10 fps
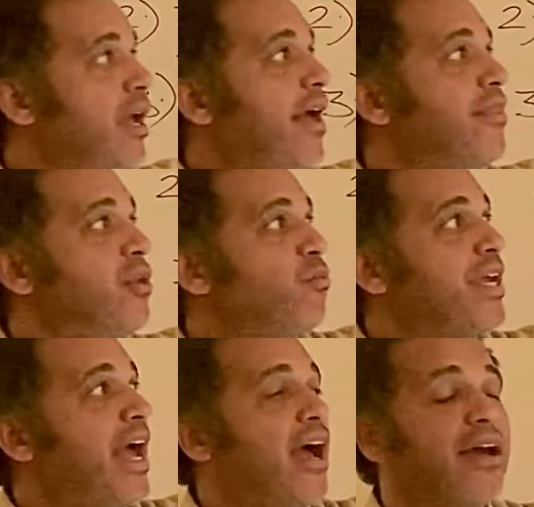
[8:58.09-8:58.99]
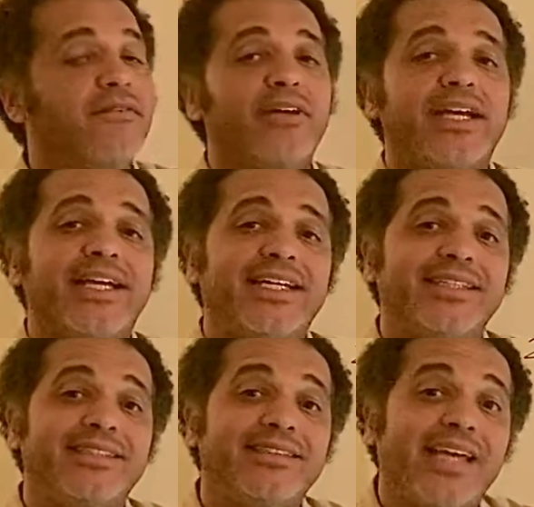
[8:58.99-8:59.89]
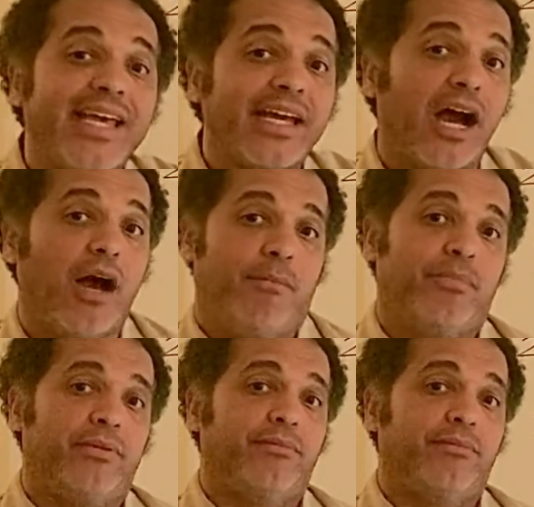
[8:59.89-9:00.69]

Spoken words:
And then we have take up.